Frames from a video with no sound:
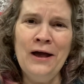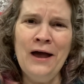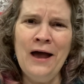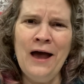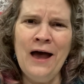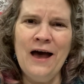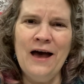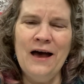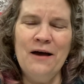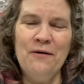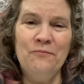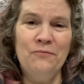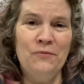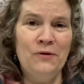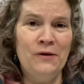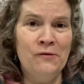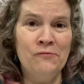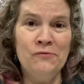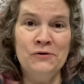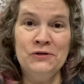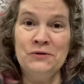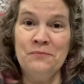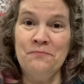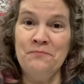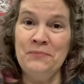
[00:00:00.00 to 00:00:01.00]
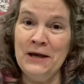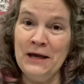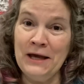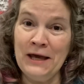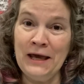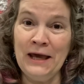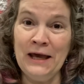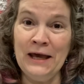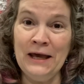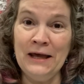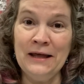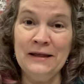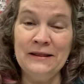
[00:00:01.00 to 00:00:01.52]
It was a big
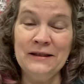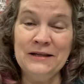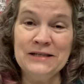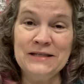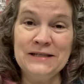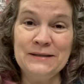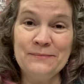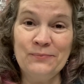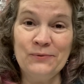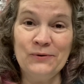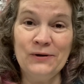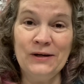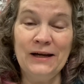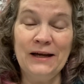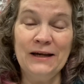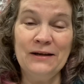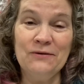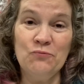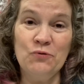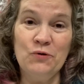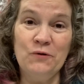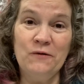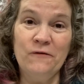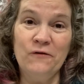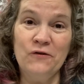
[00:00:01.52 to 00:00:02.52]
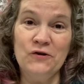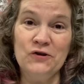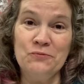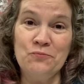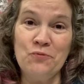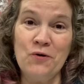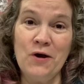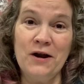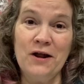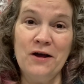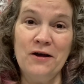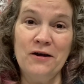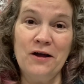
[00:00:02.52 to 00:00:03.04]
hit in the spring and when we first
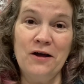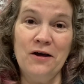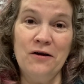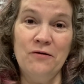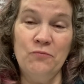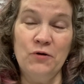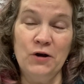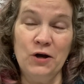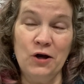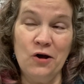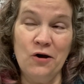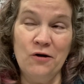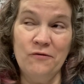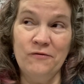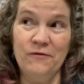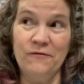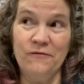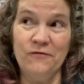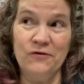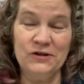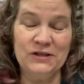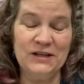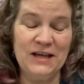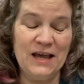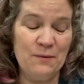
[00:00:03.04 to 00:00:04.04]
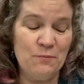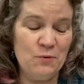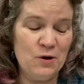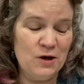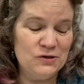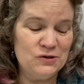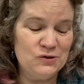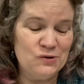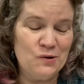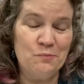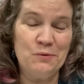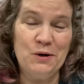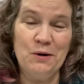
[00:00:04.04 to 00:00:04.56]
brought on, when COVID first came on,
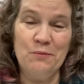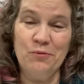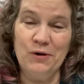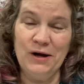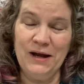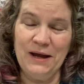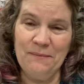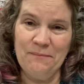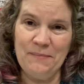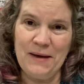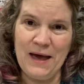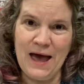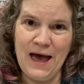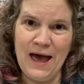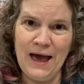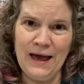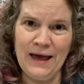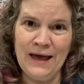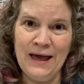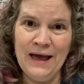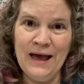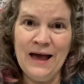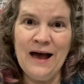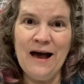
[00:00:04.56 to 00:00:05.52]
so I'm going to bring it back.